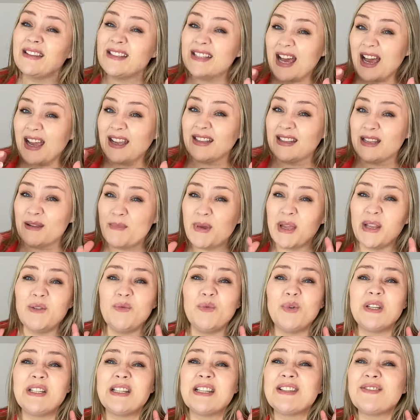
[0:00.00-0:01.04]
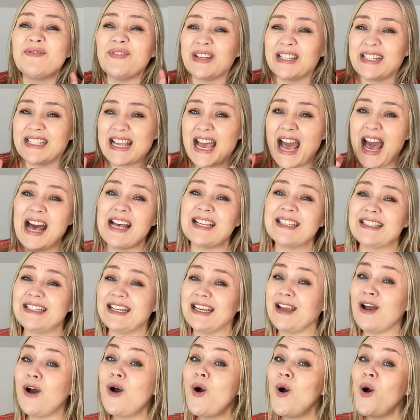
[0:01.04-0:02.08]
tighten them in, which is fantastic.
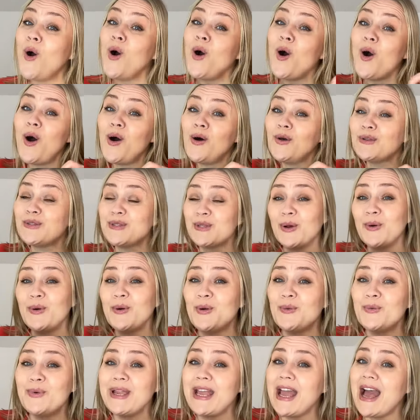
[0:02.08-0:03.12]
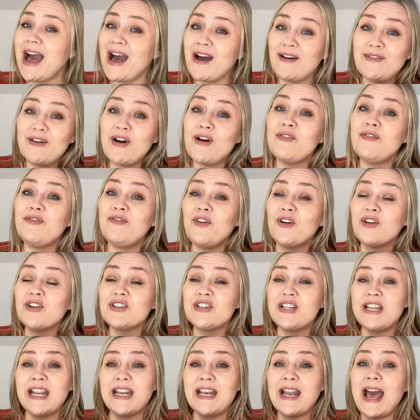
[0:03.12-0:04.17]
Also, we have a
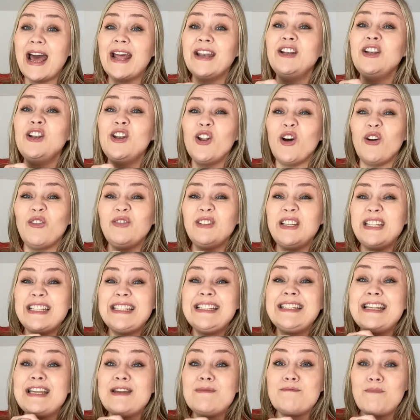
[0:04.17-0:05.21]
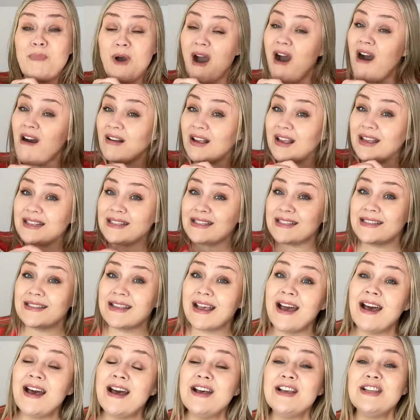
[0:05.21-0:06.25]
functioning and lovely deep pockets.
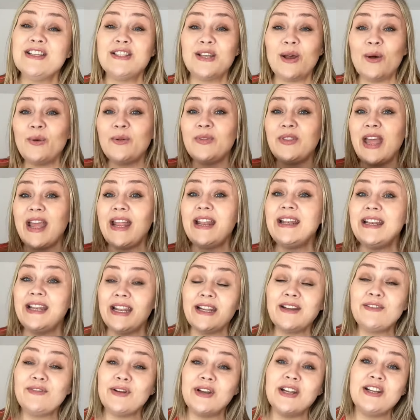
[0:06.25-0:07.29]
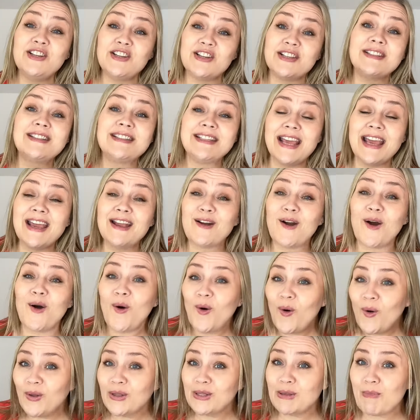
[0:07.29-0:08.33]
So they literally just tick
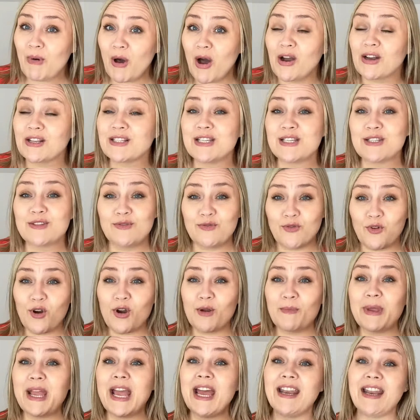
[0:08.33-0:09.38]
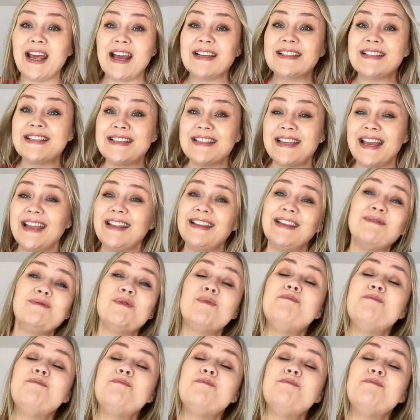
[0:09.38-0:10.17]
all the boxes for me. And as I say, they will